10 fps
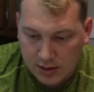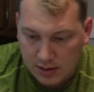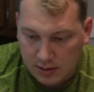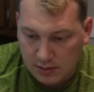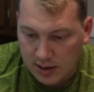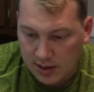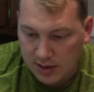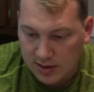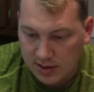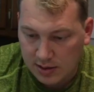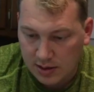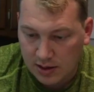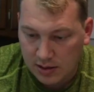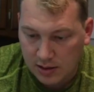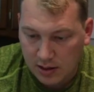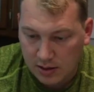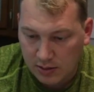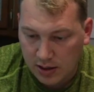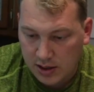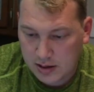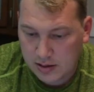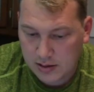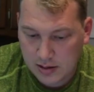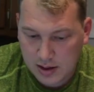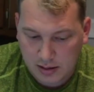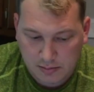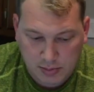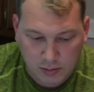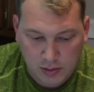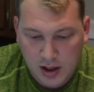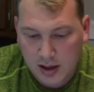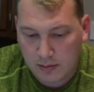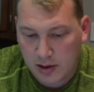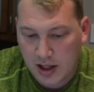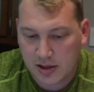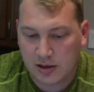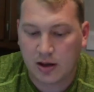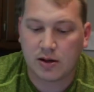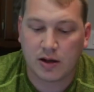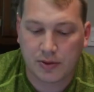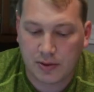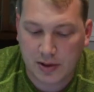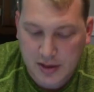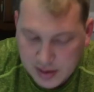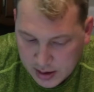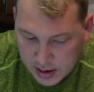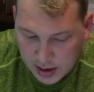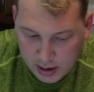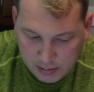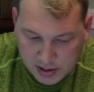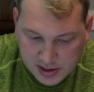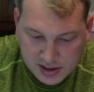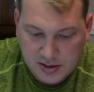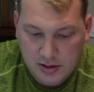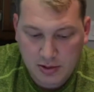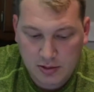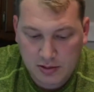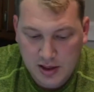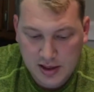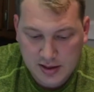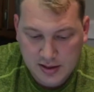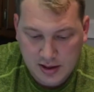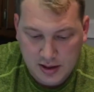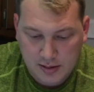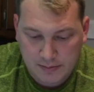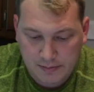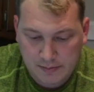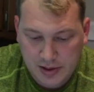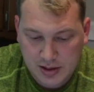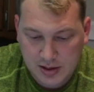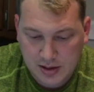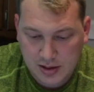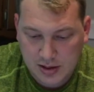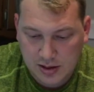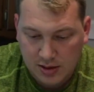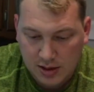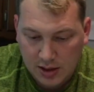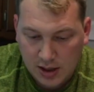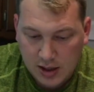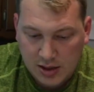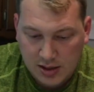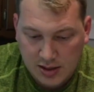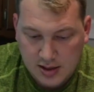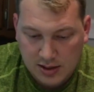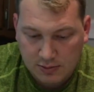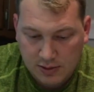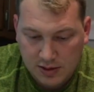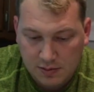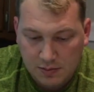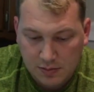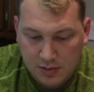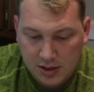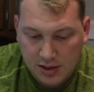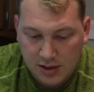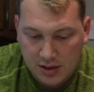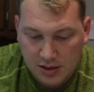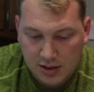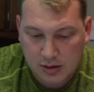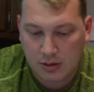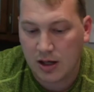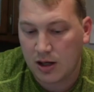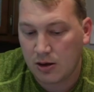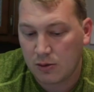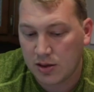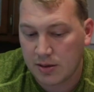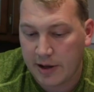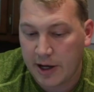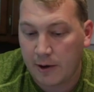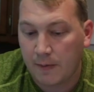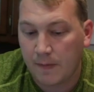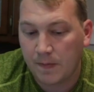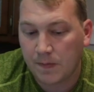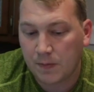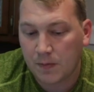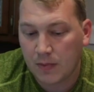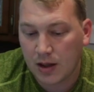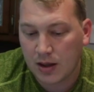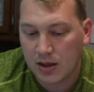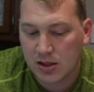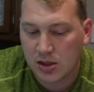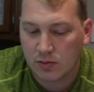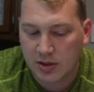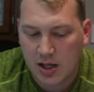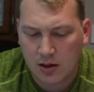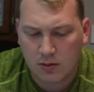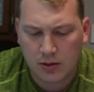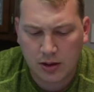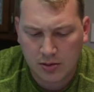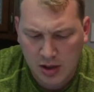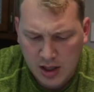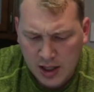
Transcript: So you didn't get to see the uncolor thing. But we're not, we're actually not going to get through this because this is going to be released. Um, this is just, just this was this this right here was about. This shoot was kind of cool too,